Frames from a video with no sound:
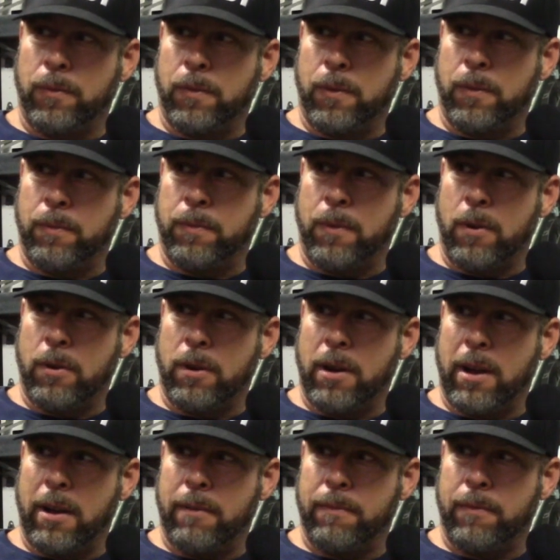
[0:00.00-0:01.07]

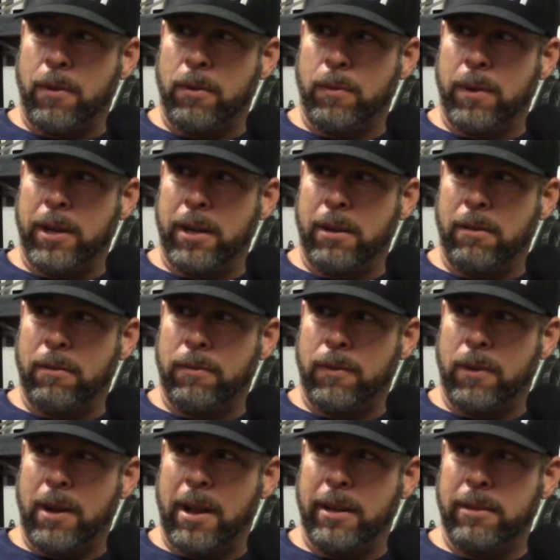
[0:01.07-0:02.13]
Farway
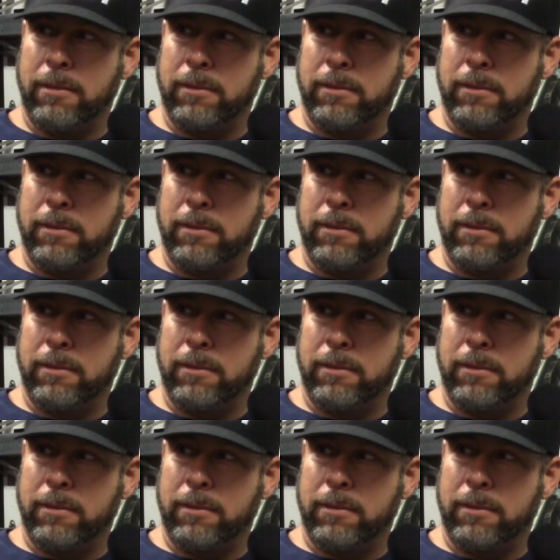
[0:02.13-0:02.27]
or how do you?